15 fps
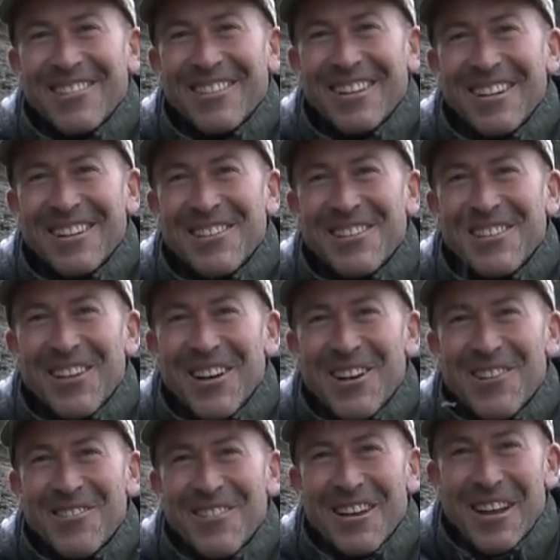Day
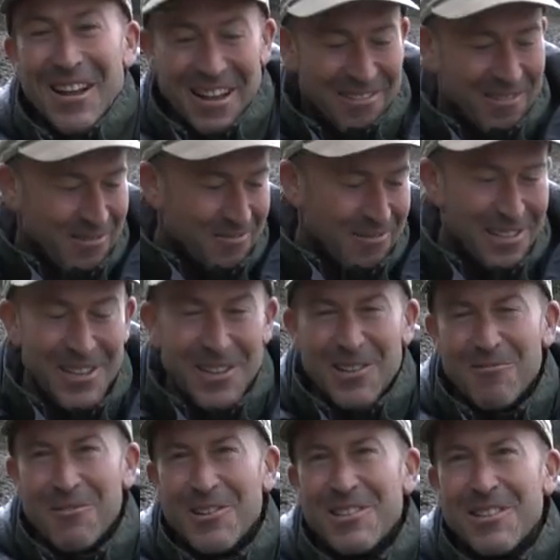two.
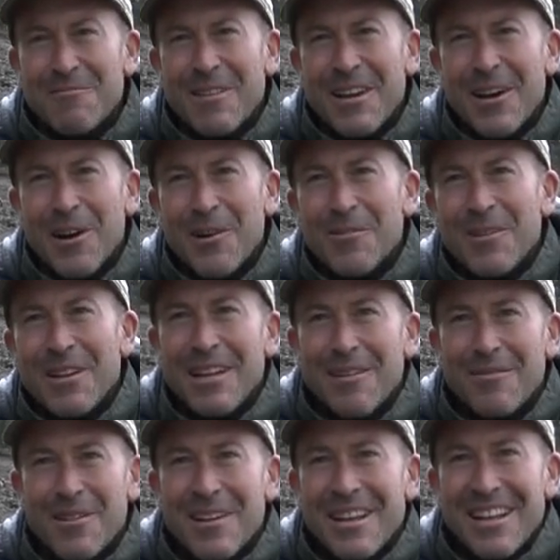What is it, about 11:30?